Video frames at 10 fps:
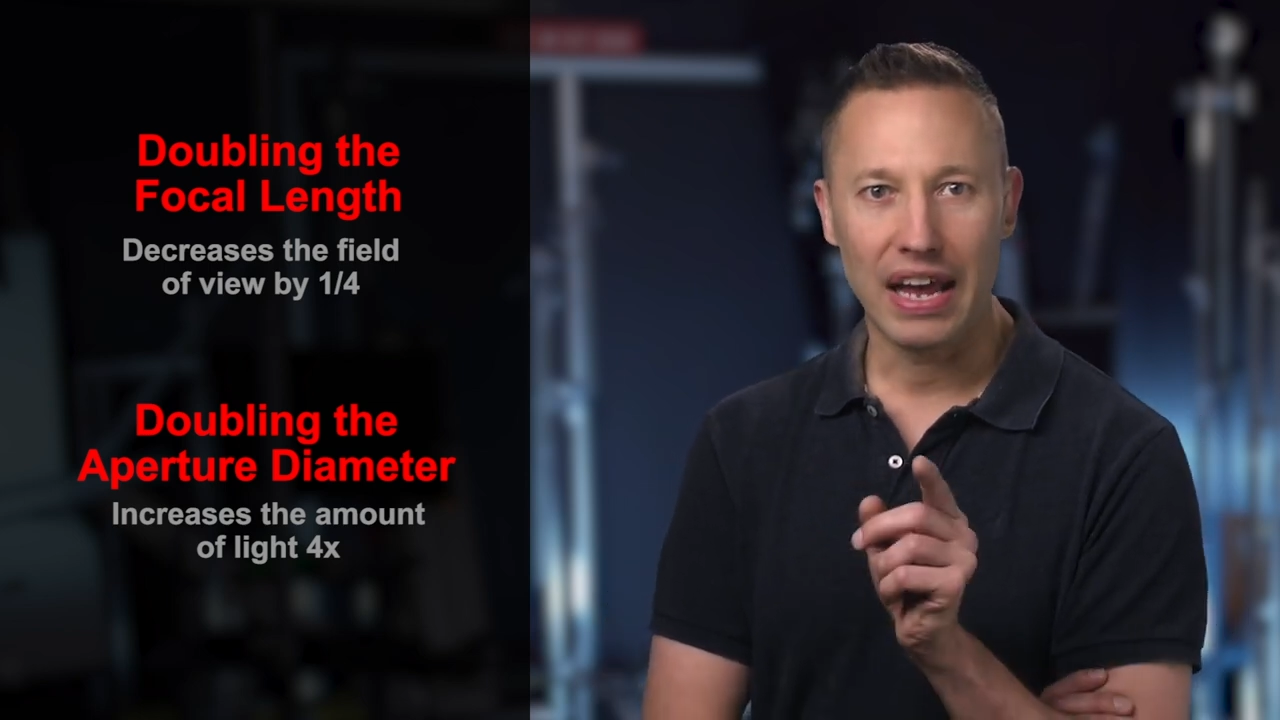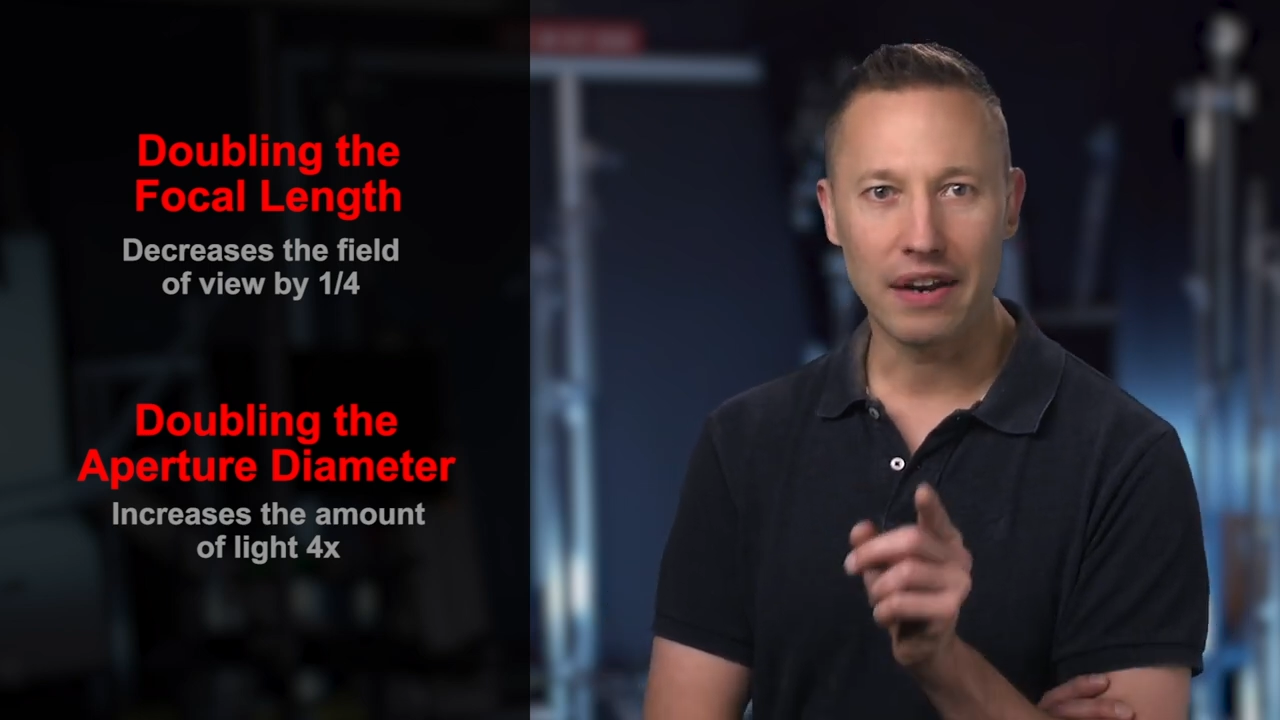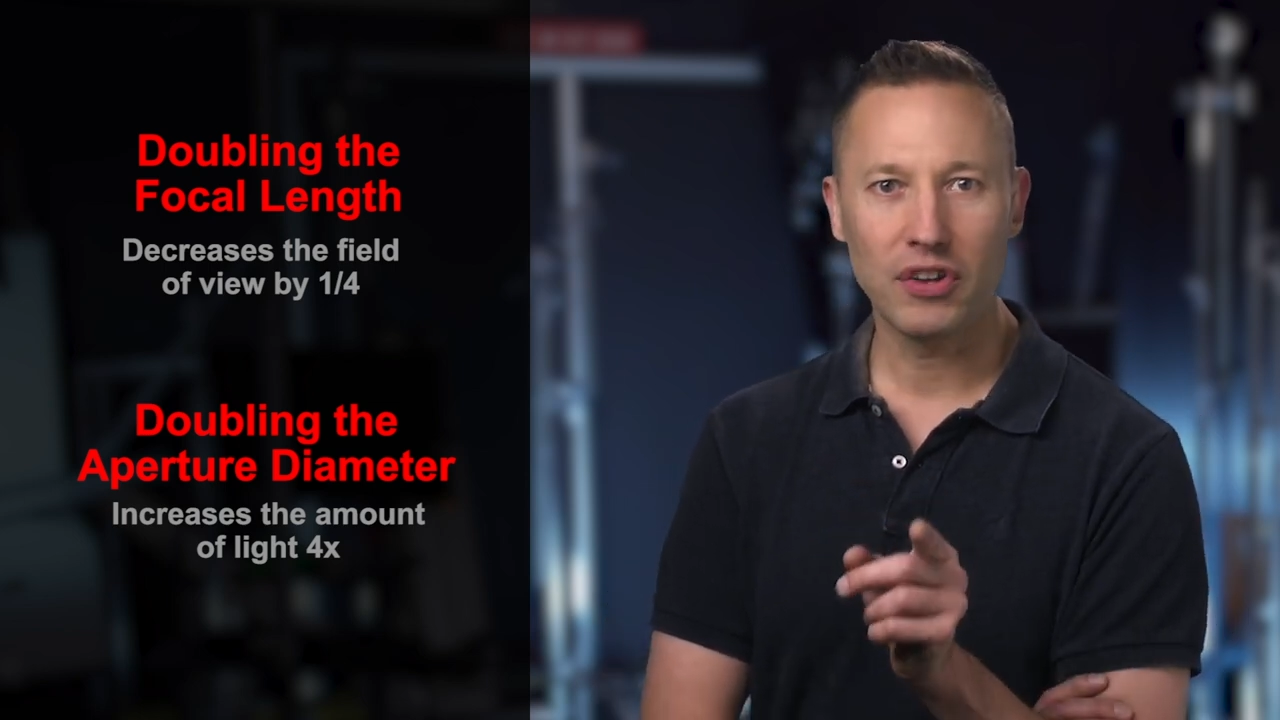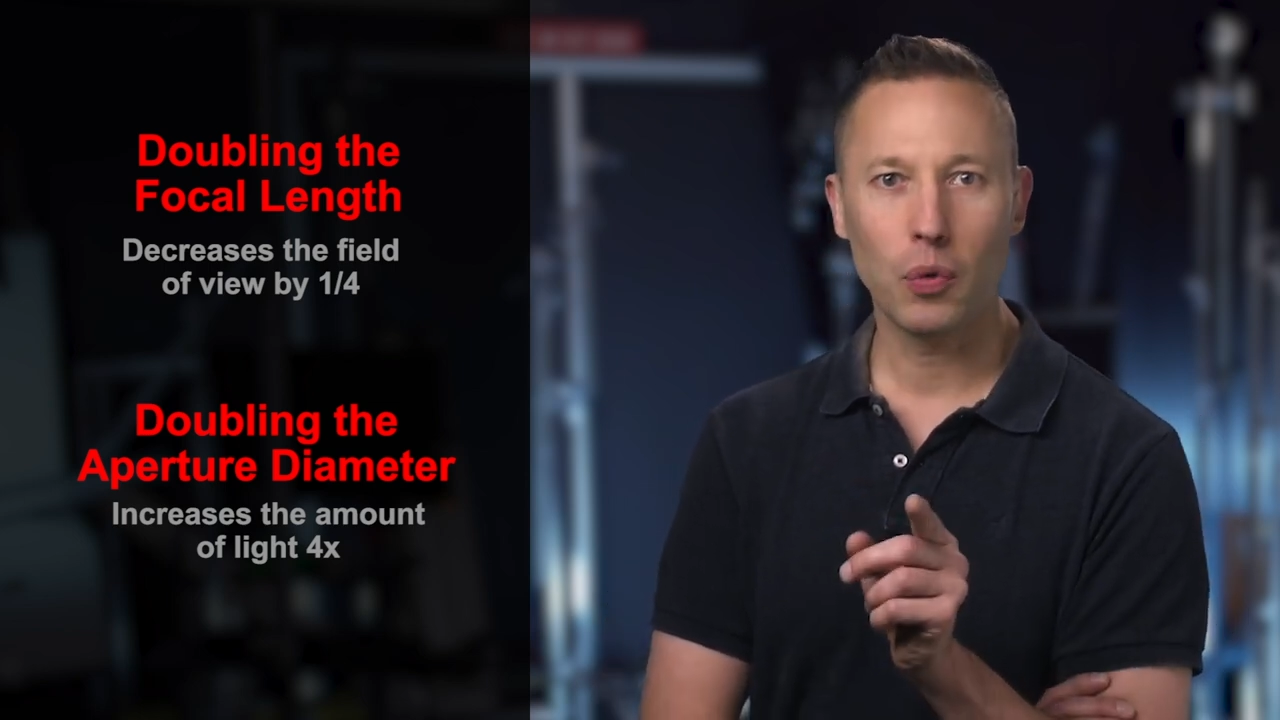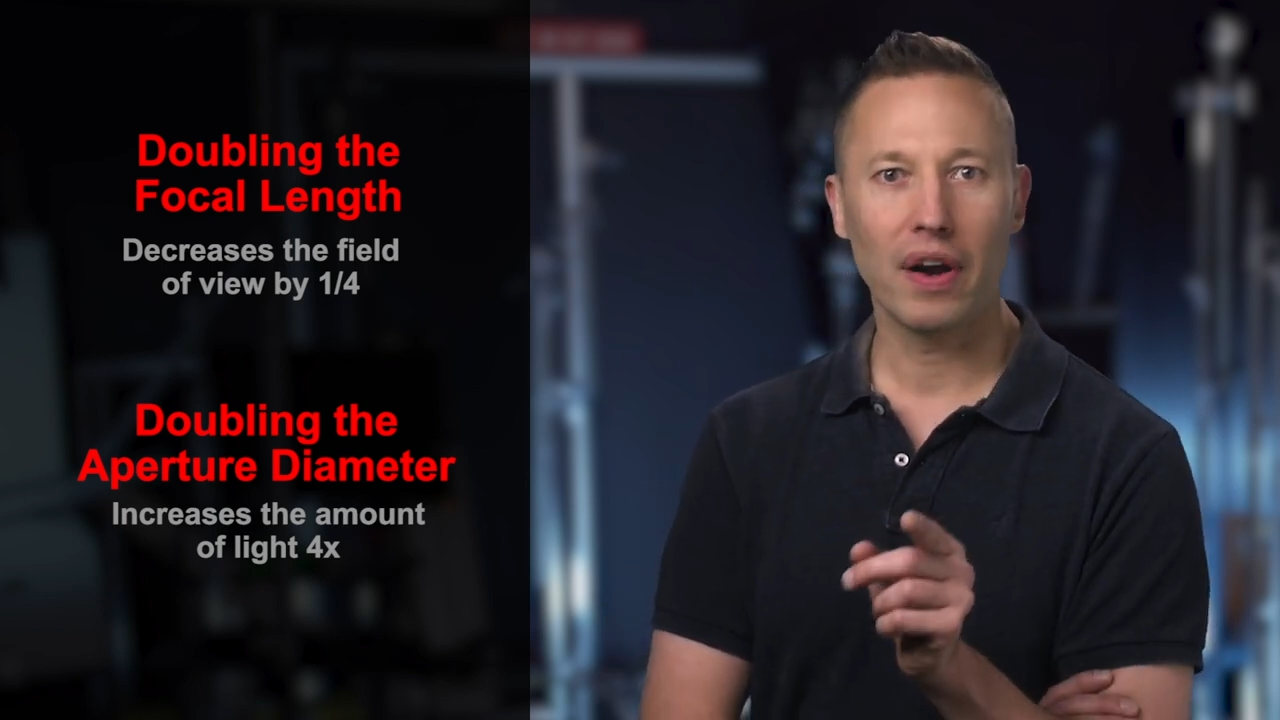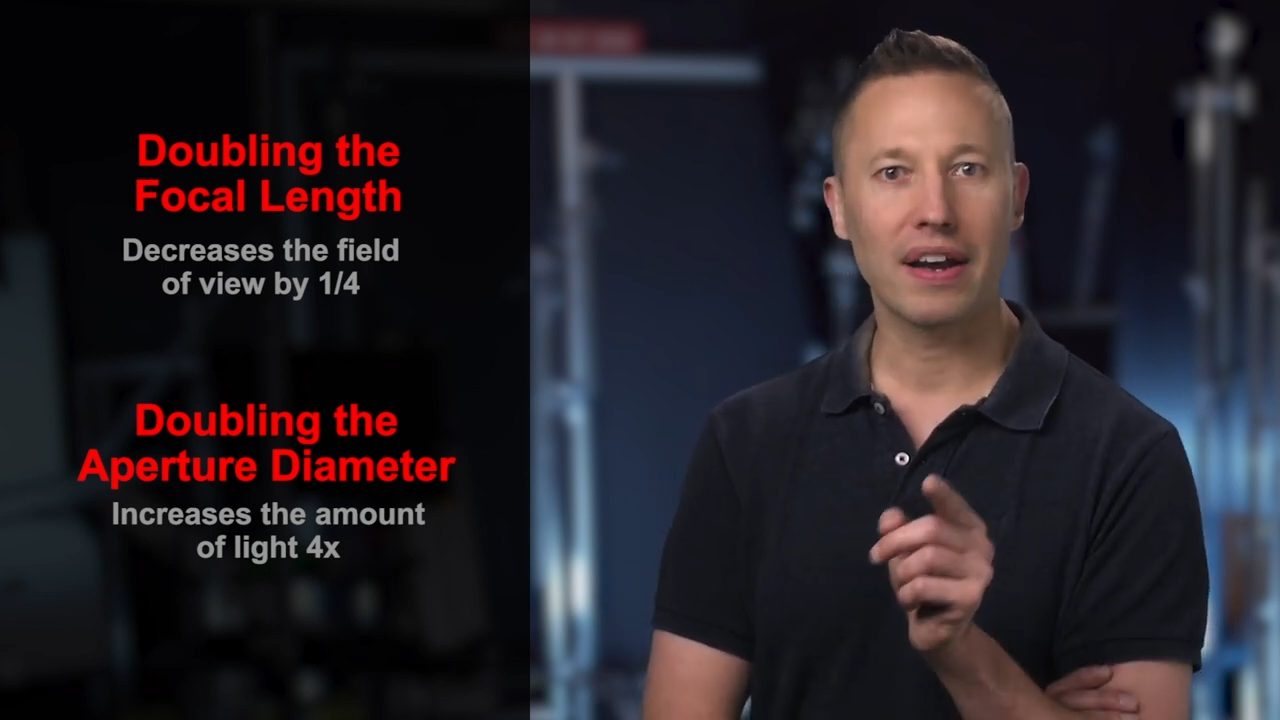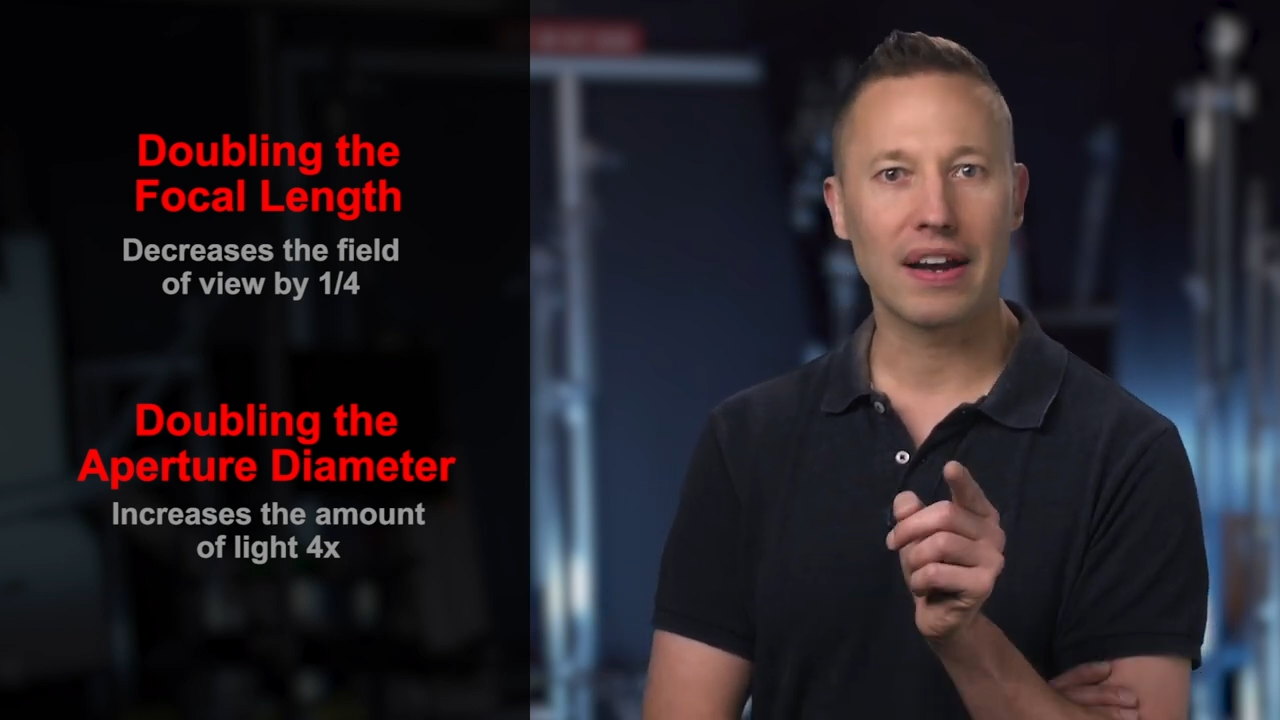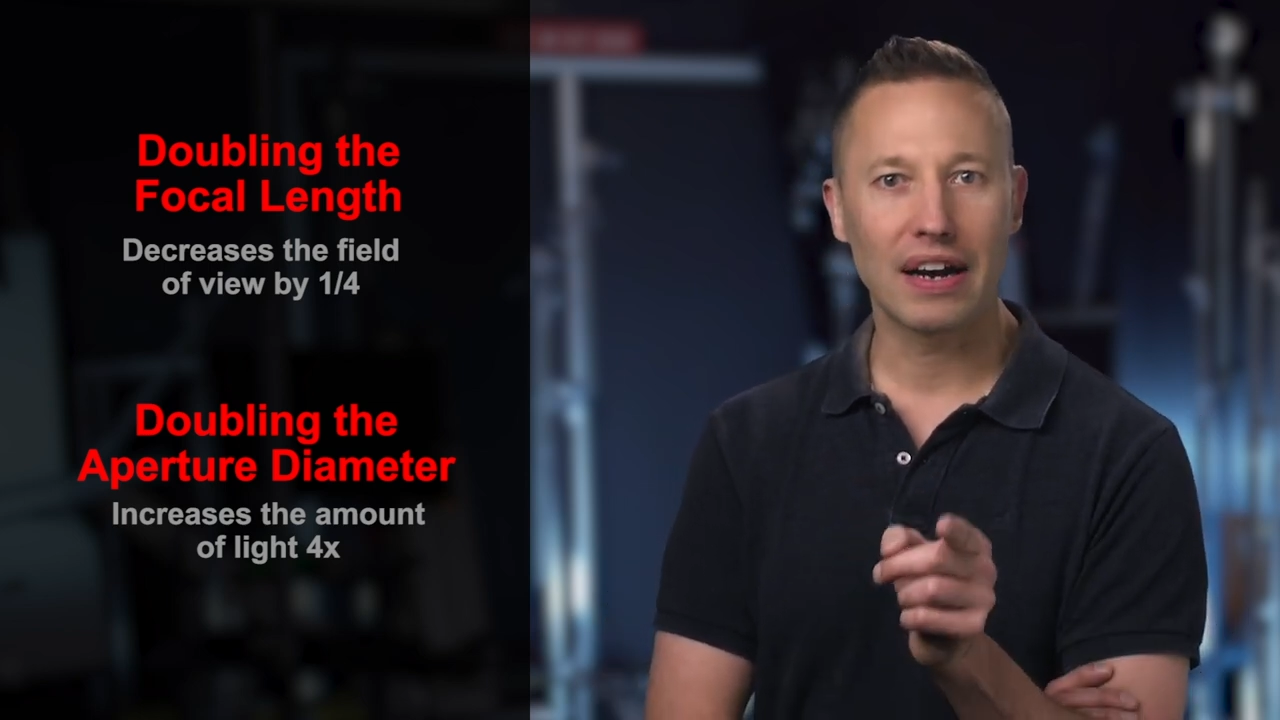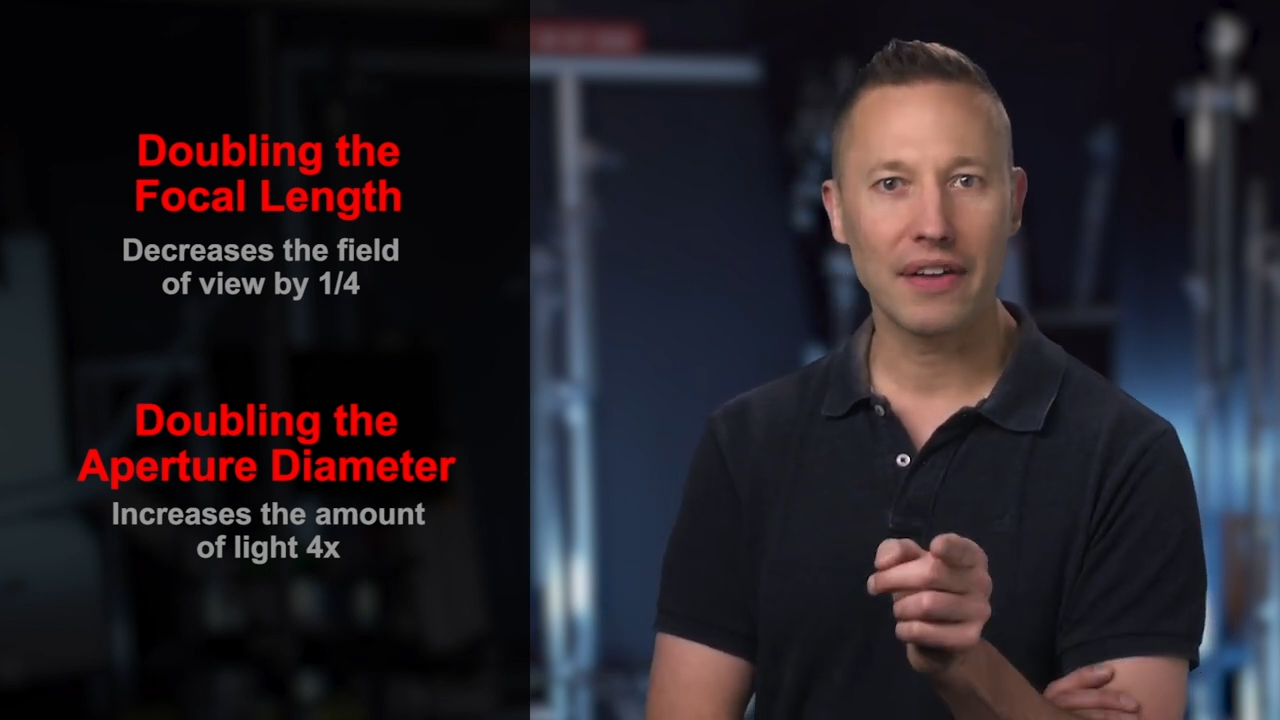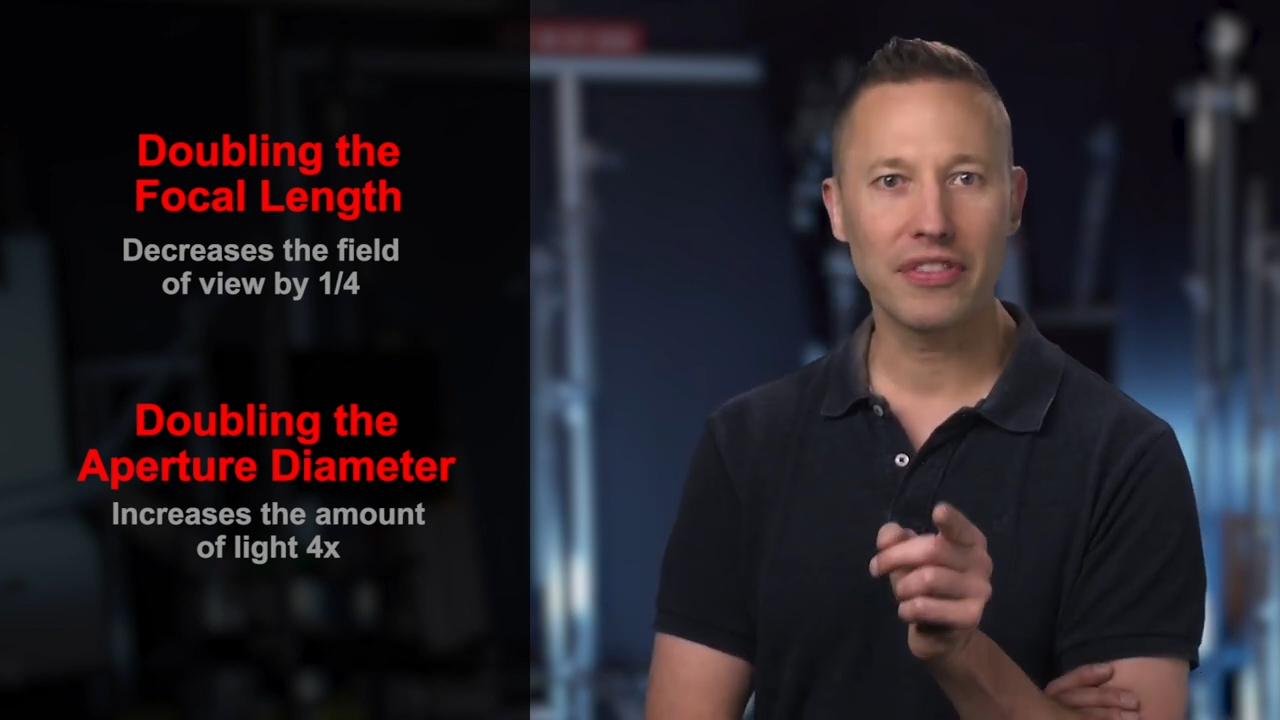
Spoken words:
And if you want to cut